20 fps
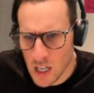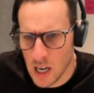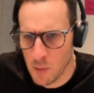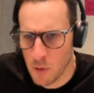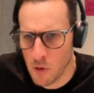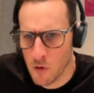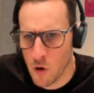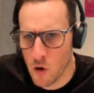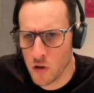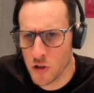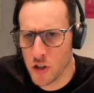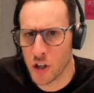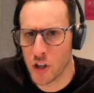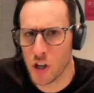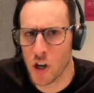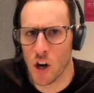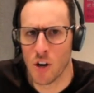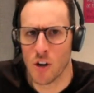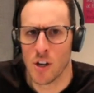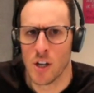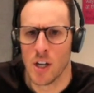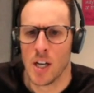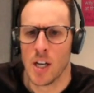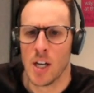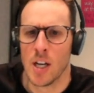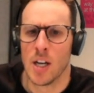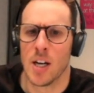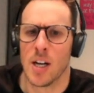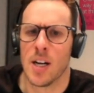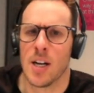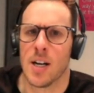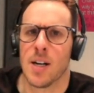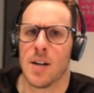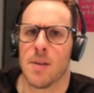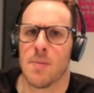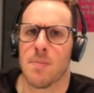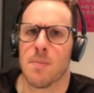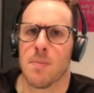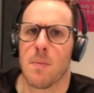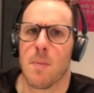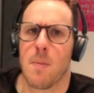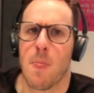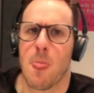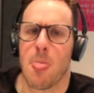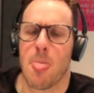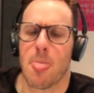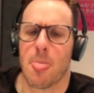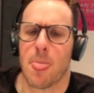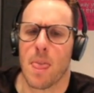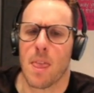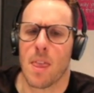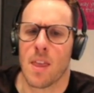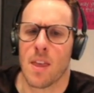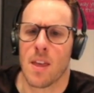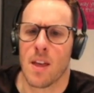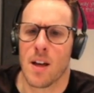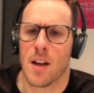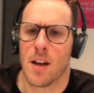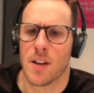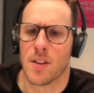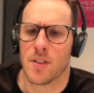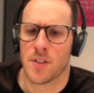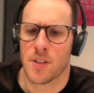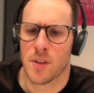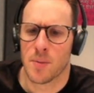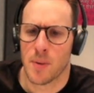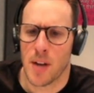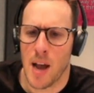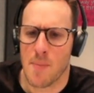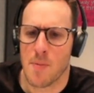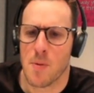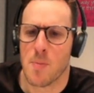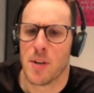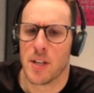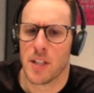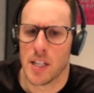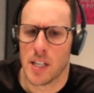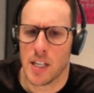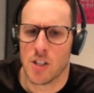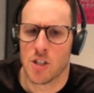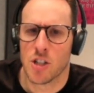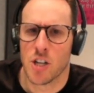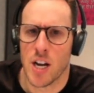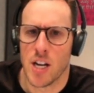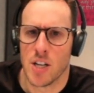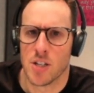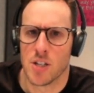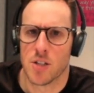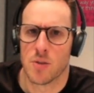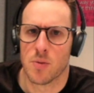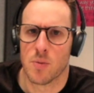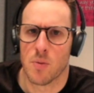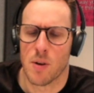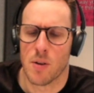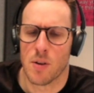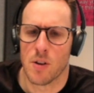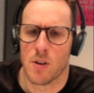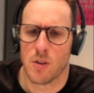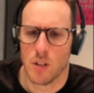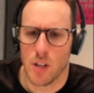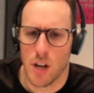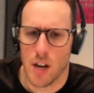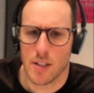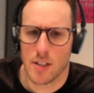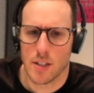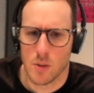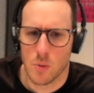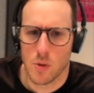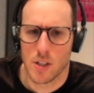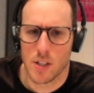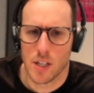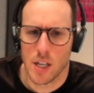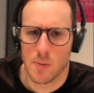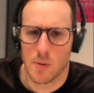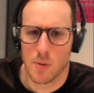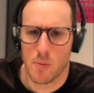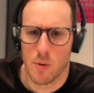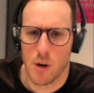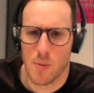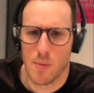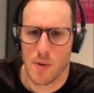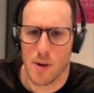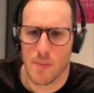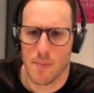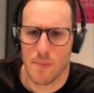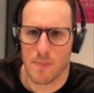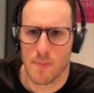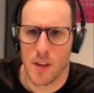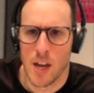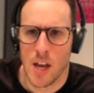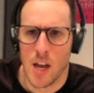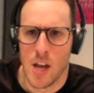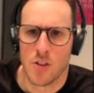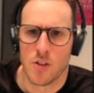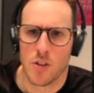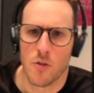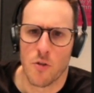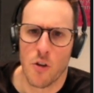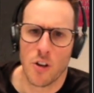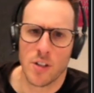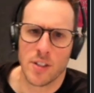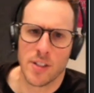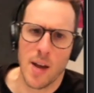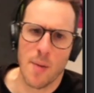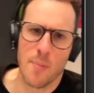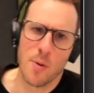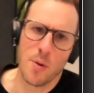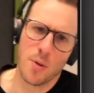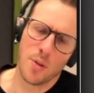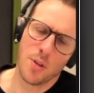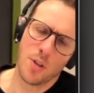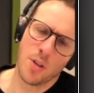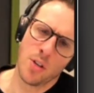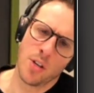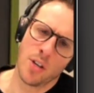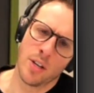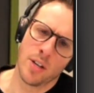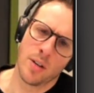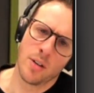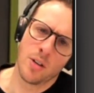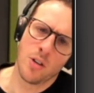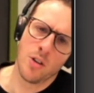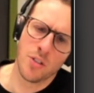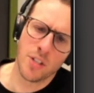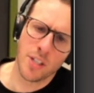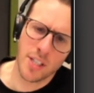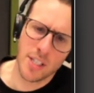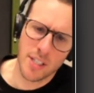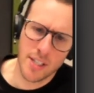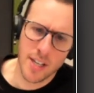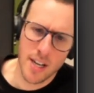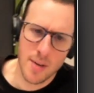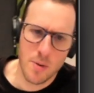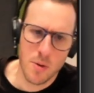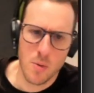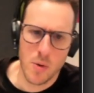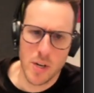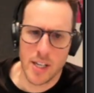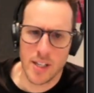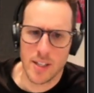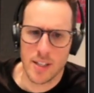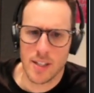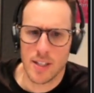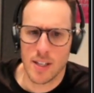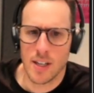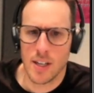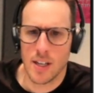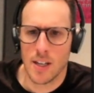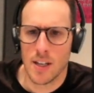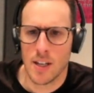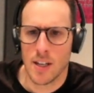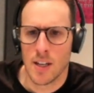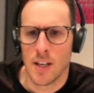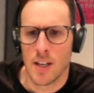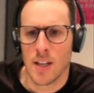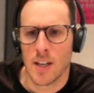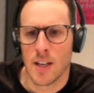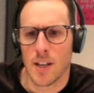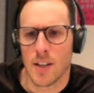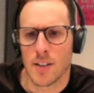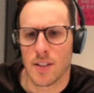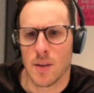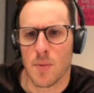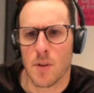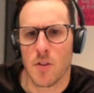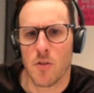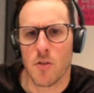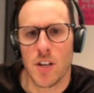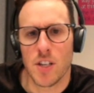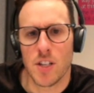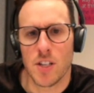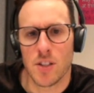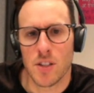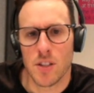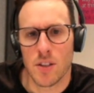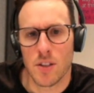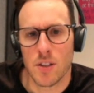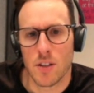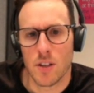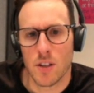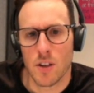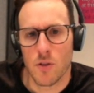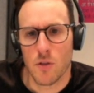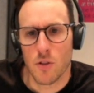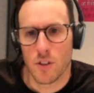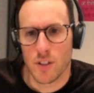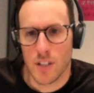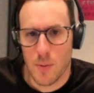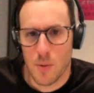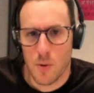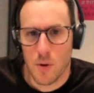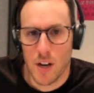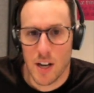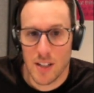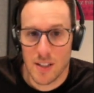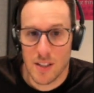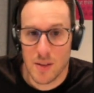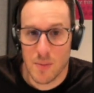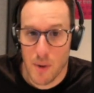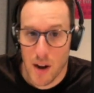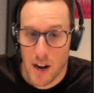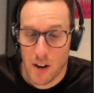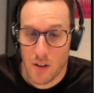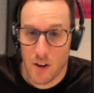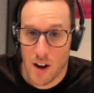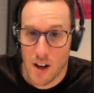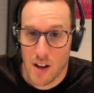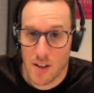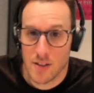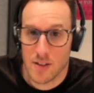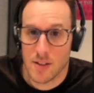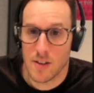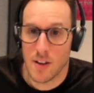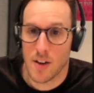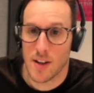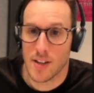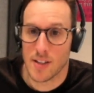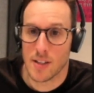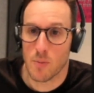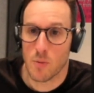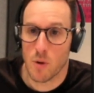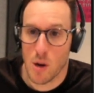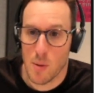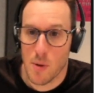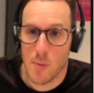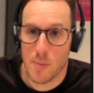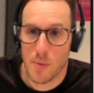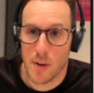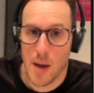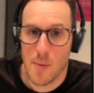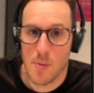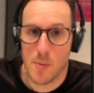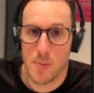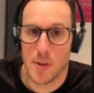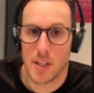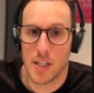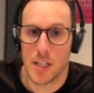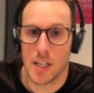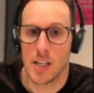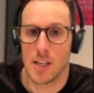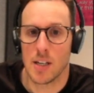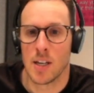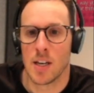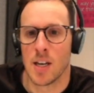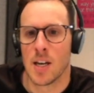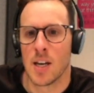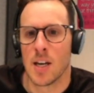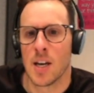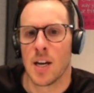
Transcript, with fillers: and we've also got um, uh, some capability changes when you're licensed with Teams Premium. So for example, uh, using this table, we can see Uh, some of the features, you know, for example, custom backgrounds uh, is a premium capability.